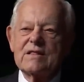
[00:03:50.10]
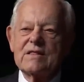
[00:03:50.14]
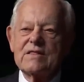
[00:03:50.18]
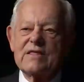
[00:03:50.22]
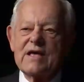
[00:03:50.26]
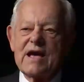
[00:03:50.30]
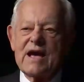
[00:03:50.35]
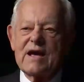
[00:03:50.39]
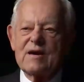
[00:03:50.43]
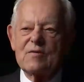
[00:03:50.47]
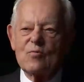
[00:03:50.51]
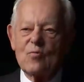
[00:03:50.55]

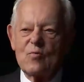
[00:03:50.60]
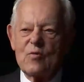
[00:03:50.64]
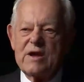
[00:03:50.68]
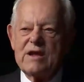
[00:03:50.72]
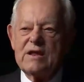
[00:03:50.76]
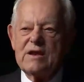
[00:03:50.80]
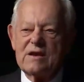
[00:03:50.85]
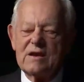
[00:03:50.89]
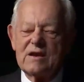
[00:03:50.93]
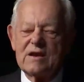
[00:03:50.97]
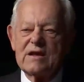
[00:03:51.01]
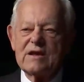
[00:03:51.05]
that
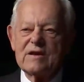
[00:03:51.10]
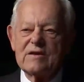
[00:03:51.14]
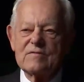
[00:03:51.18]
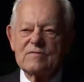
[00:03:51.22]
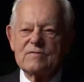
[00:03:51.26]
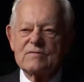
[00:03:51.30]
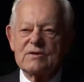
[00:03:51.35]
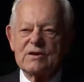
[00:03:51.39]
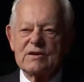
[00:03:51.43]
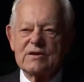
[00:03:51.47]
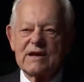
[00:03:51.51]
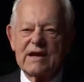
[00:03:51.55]
we
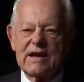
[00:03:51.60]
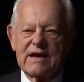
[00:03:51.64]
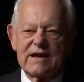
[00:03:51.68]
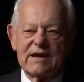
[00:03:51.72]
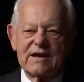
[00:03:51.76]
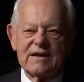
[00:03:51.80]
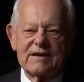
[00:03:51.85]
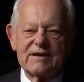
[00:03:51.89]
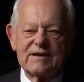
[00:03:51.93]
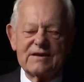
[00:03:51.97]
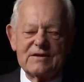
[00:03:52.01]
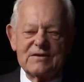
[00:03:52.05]
live
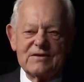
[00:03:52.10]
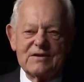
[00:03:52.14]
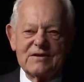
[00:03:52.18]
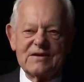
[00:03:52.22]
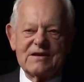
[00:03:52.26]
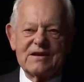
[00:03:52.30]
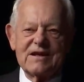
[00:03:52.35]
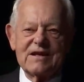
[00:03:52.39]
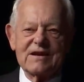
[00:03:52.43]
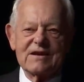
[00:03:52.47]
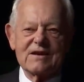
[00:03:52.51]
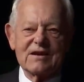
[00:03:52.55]
today
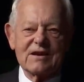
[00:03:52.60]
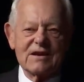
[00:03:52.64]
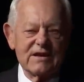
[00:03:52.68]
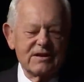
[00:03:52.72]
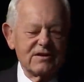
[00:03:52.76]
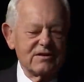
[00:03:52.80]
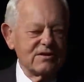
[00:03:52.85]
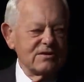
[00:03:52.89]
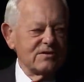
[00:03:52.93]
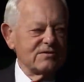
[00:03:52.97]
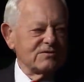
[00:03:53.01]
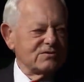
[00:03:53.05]
in
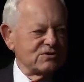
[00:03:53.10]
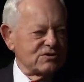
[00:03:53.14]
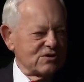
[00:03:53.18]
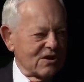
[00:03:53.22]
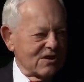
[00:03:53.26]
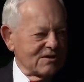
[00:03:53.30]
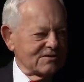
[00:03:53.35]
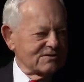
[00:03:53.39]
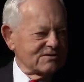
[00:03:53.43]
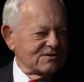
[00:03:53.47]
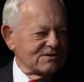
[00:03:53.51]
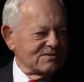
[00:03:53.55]
Lyndon
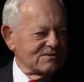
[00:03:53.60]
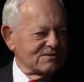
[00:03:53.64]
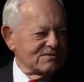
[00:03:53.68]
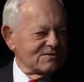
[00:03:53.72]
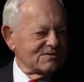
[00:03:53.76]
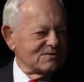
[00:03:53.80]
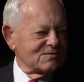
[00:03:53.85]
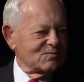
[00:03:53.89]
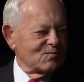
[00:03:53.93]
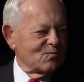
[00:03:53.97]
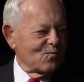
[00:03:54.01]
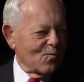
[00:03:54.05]

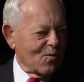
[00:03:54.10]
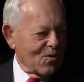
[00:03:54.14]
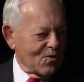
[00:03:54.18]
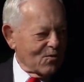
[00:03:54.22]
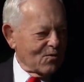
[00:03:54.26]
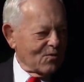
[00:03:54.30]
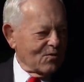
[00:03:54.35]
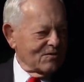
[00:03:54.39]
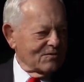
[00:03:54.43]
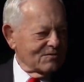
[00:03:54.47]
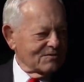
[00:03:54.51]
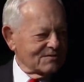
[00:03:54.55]
Johnson's
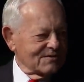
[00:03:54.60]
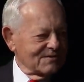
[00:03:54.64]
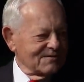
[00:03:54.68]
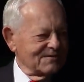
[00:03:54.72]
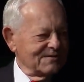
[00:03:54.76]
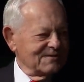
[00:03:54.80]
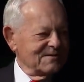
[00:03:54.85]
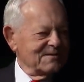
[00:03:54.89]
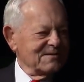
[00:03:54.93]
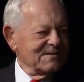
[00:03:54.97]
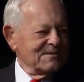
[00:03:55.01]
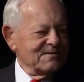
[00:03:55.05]
world.
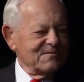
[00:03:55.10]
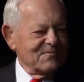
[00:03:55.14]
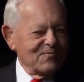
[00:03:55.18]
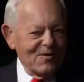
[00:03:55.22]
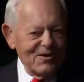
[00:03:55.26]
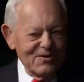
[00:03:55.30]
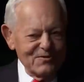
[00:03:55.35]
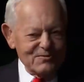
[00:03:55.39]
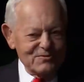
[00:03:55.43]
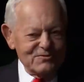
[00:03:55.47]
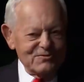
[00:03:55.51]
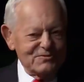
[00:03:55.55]

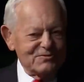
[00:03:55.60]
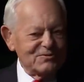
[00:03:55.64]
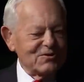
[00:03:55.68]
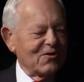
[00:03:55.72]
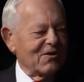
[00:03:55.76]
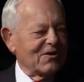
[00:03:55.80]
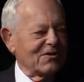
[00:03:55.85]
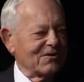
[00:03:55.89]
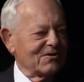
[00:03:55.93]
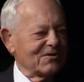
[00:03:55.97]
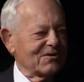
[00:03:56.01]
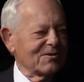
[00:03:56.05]
Why don't you
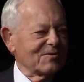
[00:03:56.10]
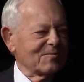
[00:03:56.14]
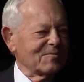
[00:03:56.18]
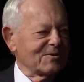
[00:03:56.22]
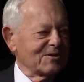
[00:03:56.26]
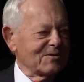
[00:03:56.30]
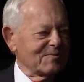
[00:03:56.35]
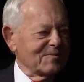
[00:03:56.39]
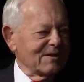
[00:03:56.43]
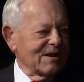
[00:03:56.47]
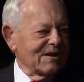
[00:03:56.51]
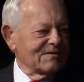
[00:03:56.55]
talk a little
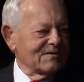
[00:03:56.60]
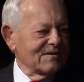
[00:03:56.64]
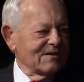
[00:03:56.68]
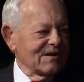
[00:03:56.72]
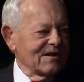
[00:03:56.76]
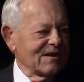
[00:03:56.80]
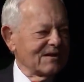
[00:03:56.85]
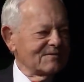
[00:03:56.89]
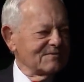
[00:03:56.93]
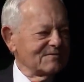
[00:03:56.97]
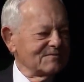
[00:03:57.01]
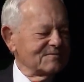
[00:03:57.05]
bit about
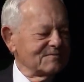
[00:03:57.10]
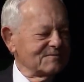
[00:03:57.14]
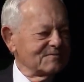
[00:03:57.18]
that?